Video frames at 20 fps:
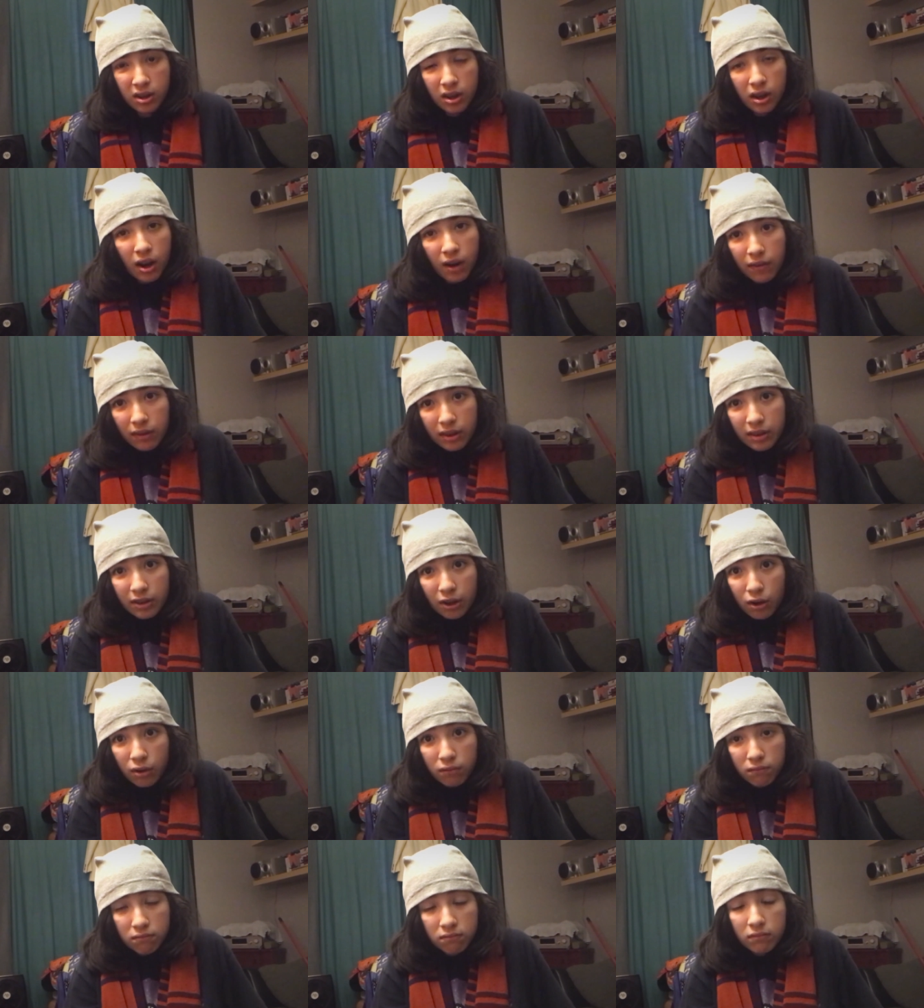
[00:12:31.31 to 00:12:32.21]
I really
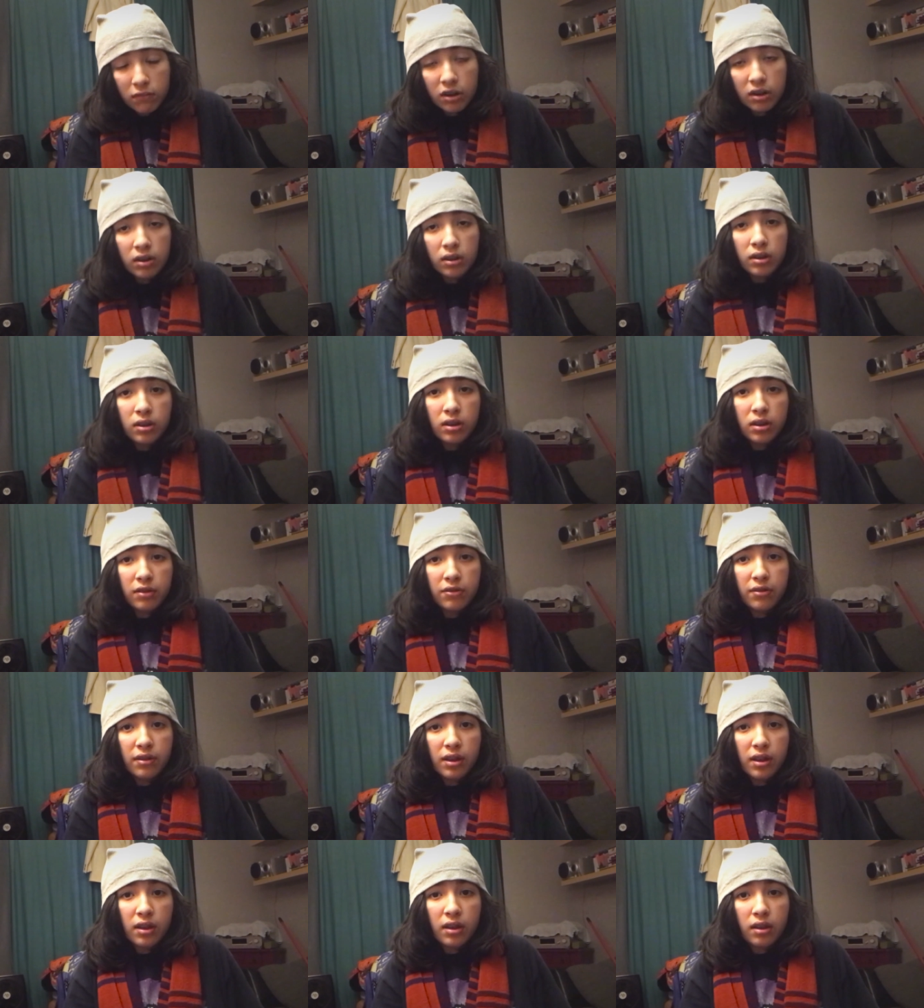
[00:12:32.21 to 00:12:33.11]
don't. It's
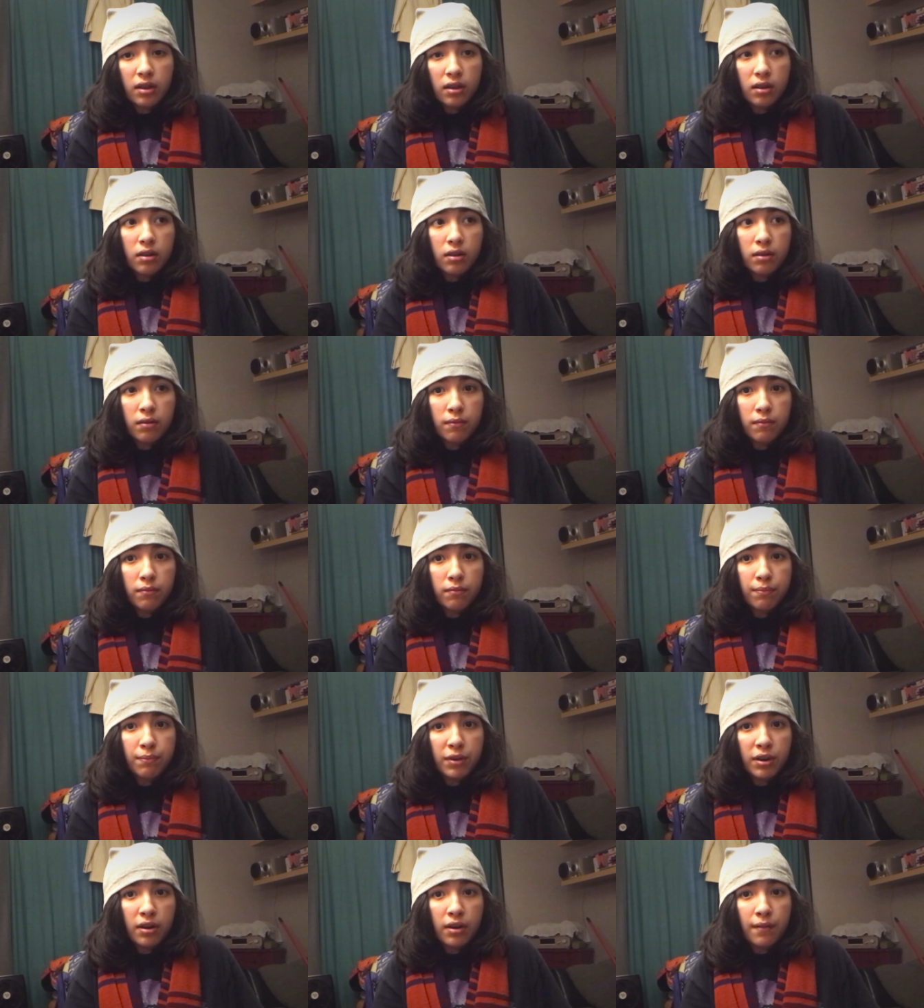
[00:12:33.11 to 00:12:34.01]
like,
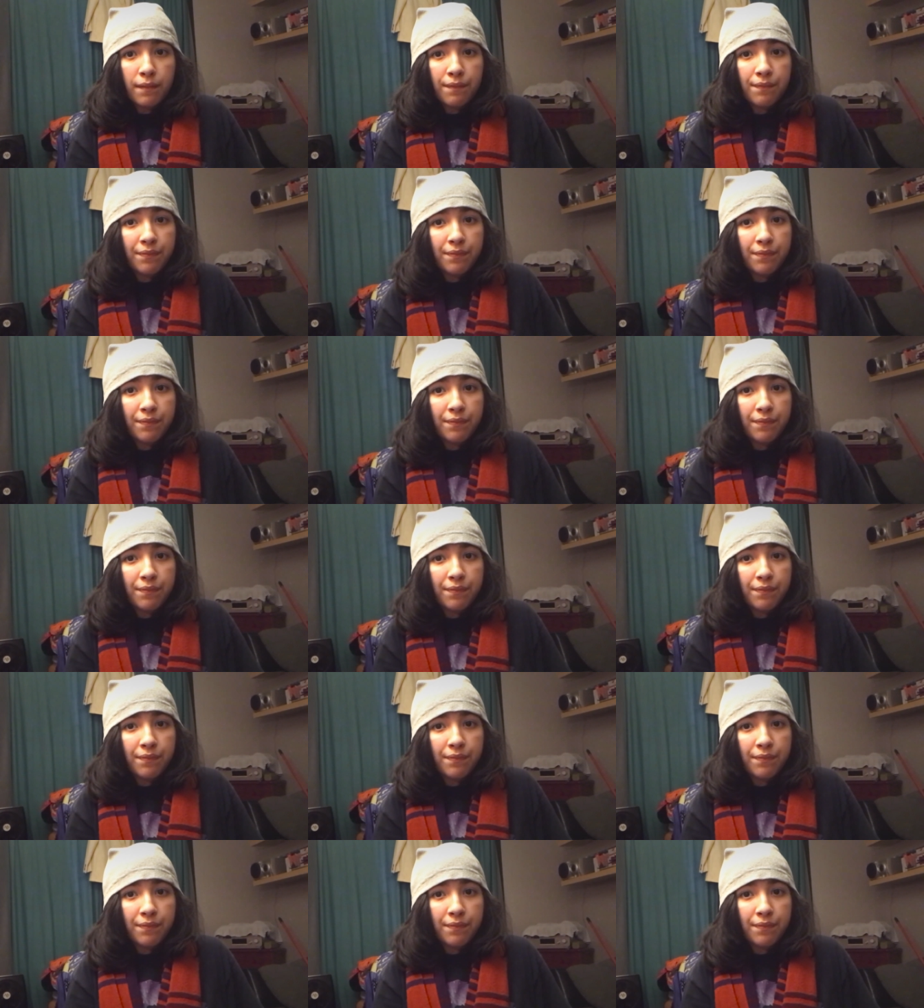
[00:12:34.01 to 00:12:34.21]
but